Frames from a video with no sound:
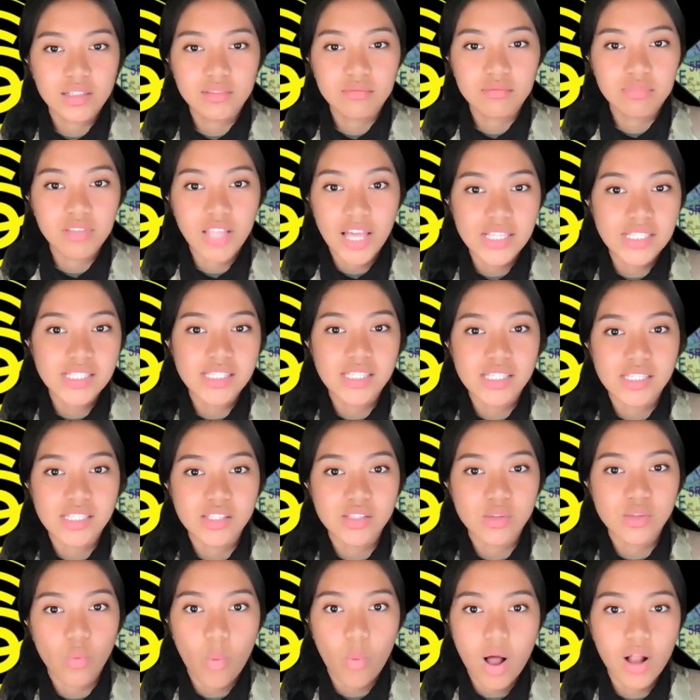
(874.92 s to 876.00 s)

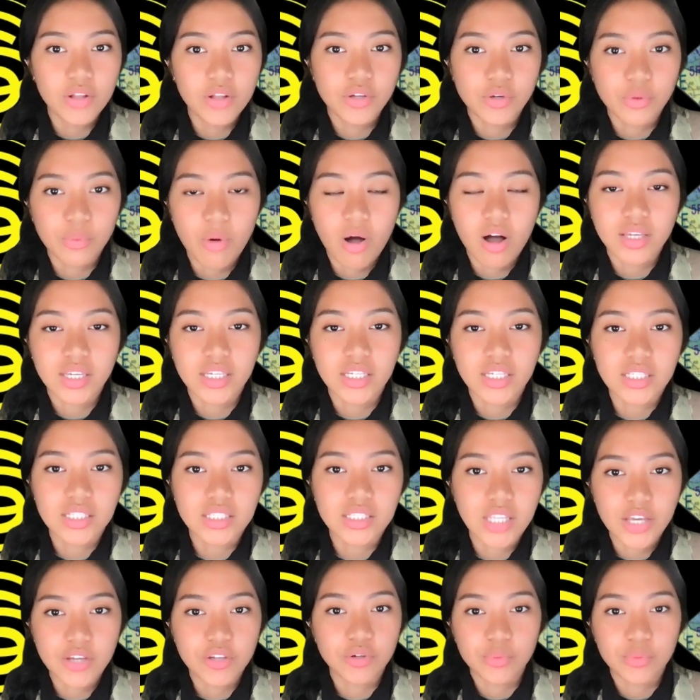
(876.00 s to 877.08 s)
lenses while you're
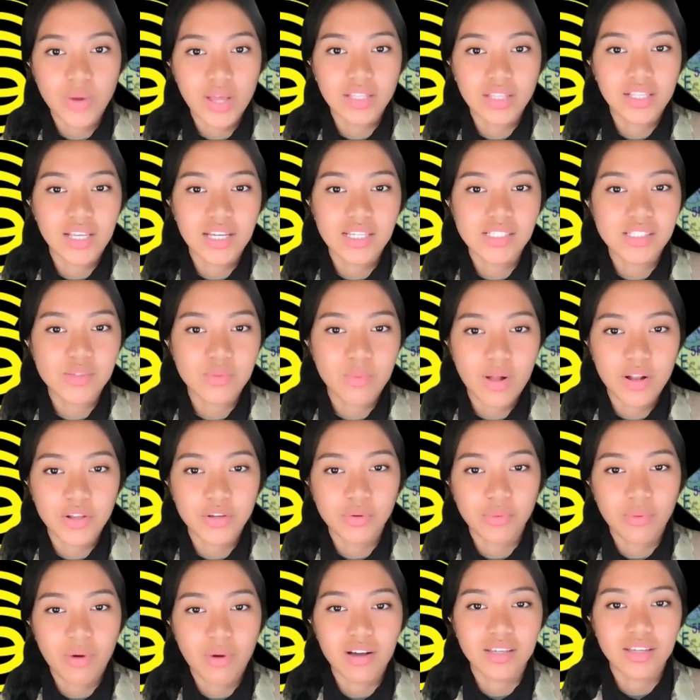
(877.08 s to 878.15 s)
walking, like your red lens while
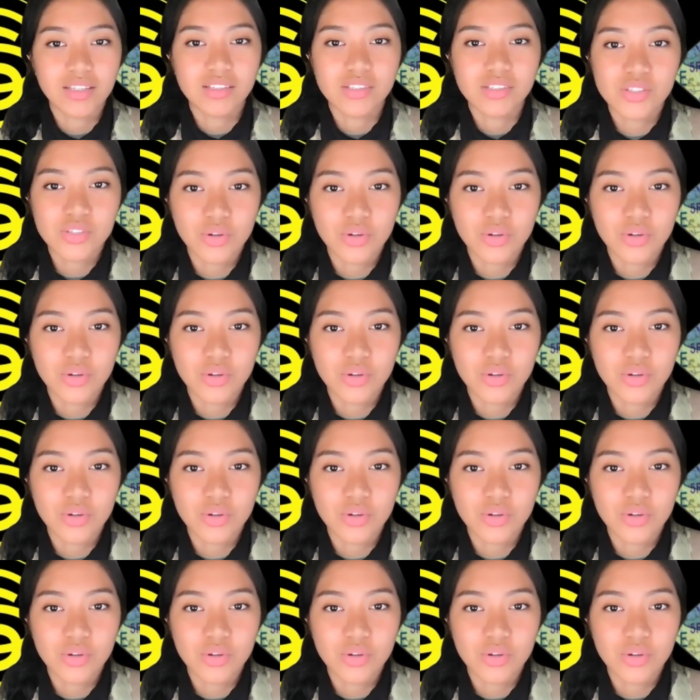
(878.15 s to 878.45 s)
you're walking.